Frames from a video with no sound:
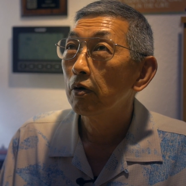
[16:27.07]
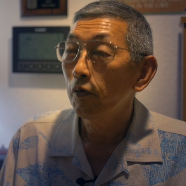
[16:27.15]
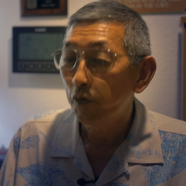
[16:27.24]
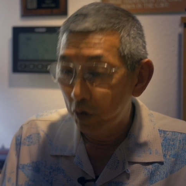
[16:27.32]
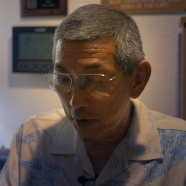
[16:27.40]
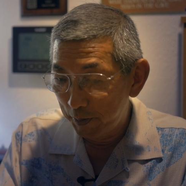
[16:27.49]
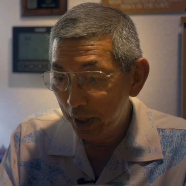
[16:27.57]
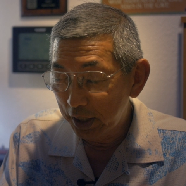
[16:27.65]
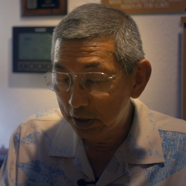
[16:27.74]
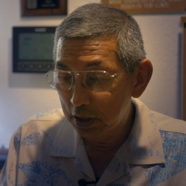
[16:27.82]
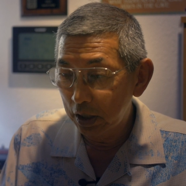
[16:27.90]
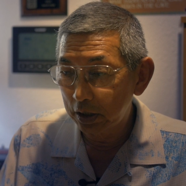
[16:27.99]
for the
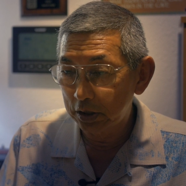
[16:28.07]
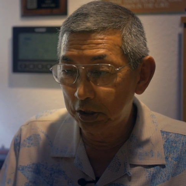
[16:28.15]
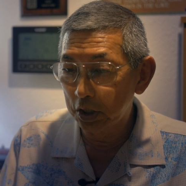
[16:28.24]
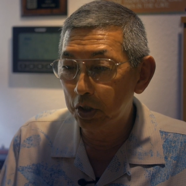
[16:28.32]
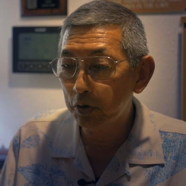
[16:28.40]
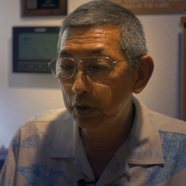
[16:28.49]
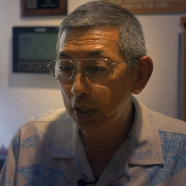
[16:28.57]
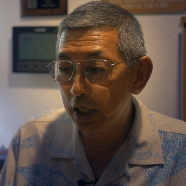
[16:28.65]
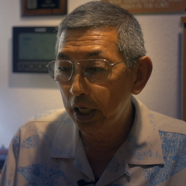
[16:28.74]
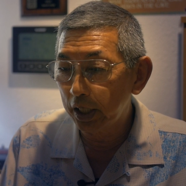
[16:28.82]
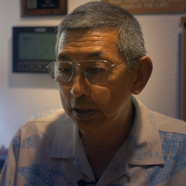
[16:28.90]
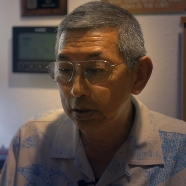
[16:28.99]
base. They secure the
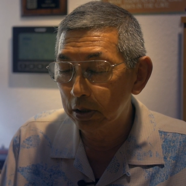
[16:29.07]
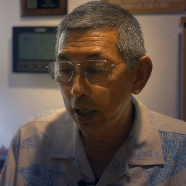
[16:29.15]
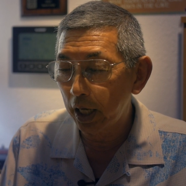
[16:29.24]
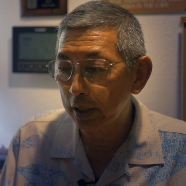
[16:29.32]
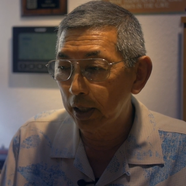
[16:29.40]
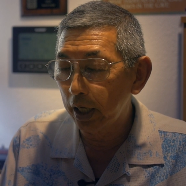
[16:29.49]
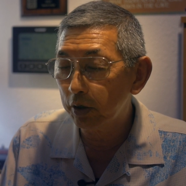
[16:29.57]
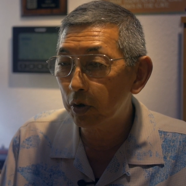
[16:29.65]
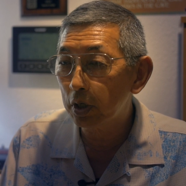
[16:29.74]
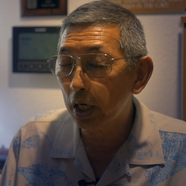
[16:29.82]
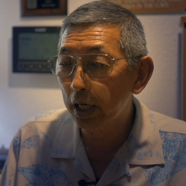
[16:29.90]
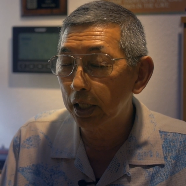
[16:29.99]
gates at 8
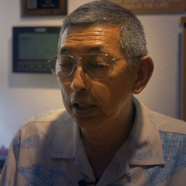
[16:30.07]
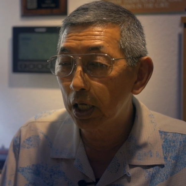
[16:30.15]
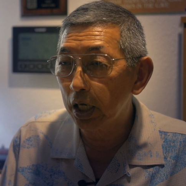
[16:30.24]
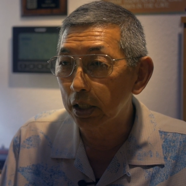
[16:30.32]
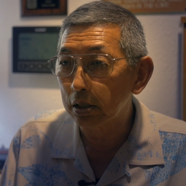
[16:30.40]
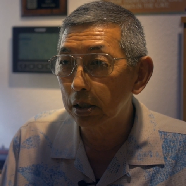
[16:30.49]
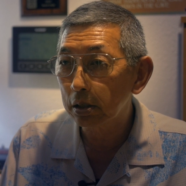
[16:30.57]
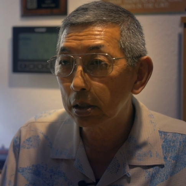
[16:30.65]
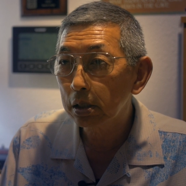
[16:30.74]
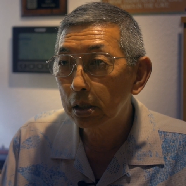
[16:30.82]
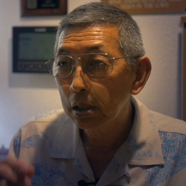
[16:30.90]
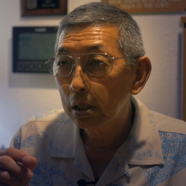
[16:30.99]
o'clock at night.
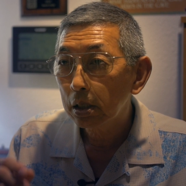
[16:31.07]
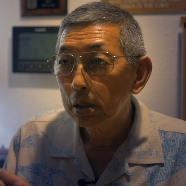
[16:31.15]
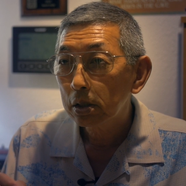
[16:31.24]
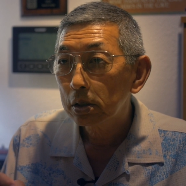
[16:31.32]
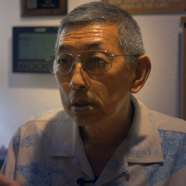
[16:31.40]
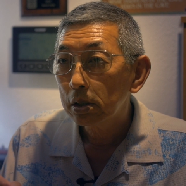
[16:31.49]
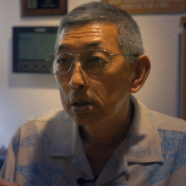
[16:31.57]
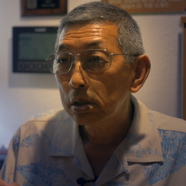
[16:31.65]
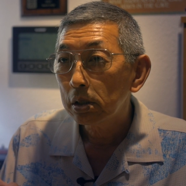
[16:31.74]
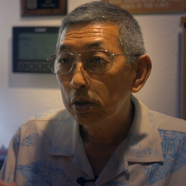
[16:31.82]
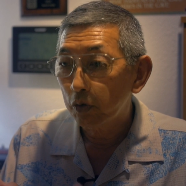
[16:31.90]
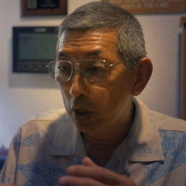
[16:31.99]

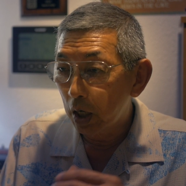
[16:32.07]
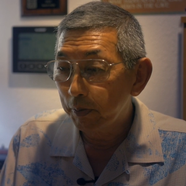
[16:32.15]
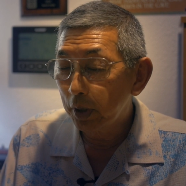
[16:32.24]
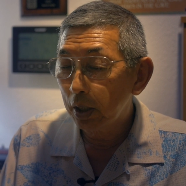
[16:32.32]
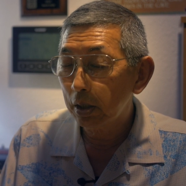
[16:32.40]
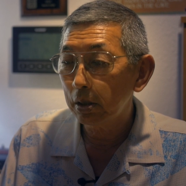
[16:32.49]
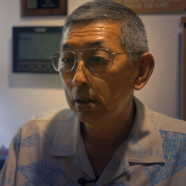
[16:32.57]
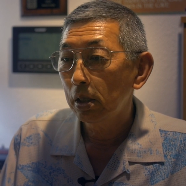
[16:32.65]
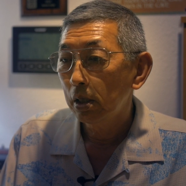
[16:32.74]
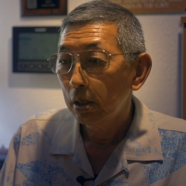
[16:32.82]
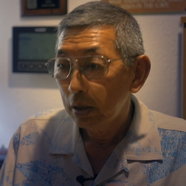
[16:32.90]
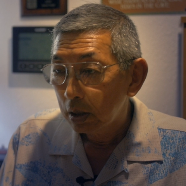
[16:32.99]
You come in
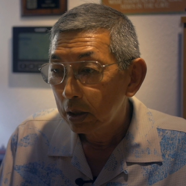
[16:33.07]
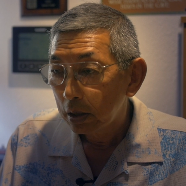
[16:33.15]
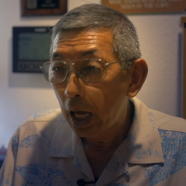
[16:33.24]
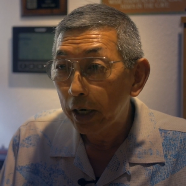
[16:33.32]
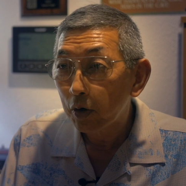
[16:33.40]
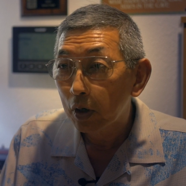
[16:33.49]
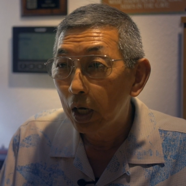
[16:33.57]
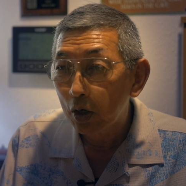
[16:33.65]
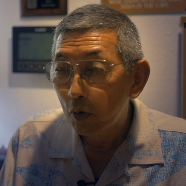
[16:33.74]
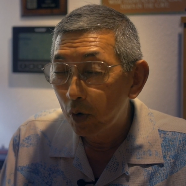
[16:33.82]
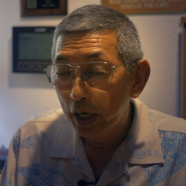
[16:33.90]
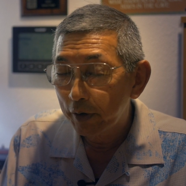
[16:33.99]
9
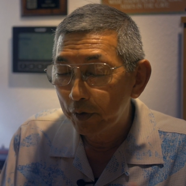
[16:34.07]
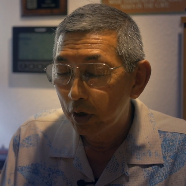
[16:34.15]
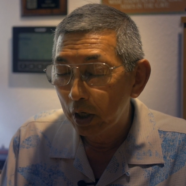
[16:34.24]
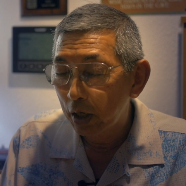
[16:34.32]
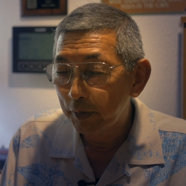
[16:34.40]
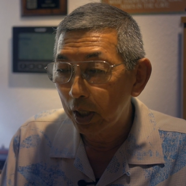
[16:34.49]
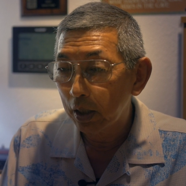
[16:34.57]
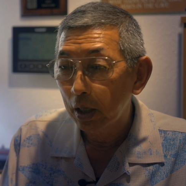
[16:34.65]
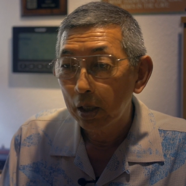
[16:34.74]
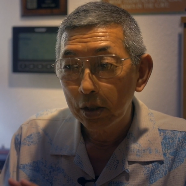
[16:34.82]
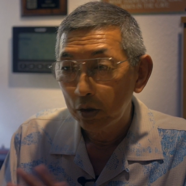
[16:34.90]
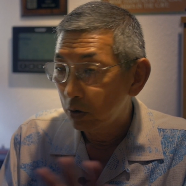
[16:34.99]
o'clock or whatever. I mean,
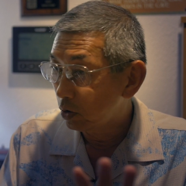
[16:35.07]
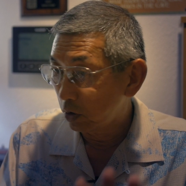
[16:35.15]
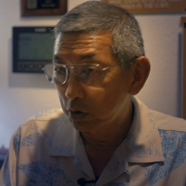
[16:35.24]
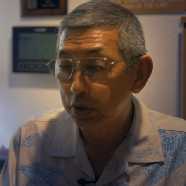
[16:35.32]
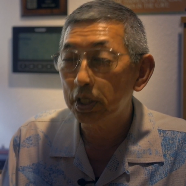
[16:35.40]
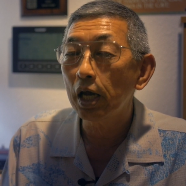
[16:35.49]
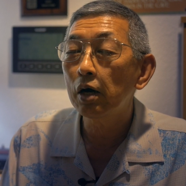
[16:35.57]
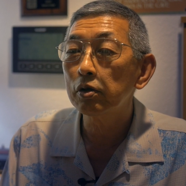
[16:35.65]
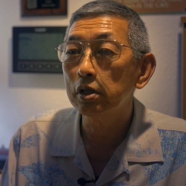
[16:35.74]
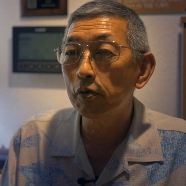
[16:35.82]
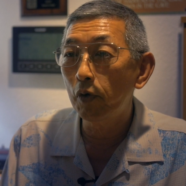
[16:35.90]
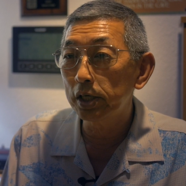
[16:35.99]
you stay
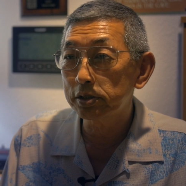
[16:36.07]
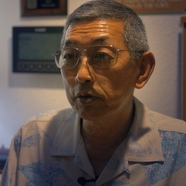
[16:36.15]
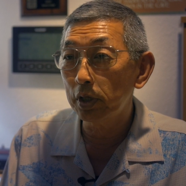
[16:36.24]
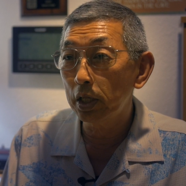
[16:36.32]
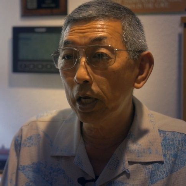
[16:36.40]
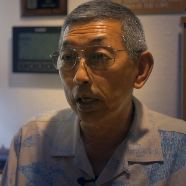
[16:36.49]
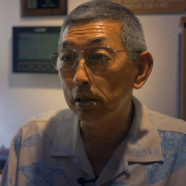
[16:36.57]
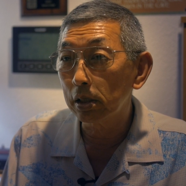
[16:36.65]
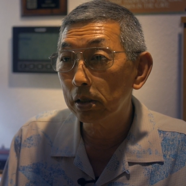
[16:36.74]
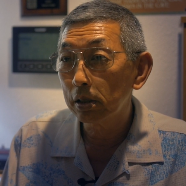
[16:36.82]
out the rest of the night.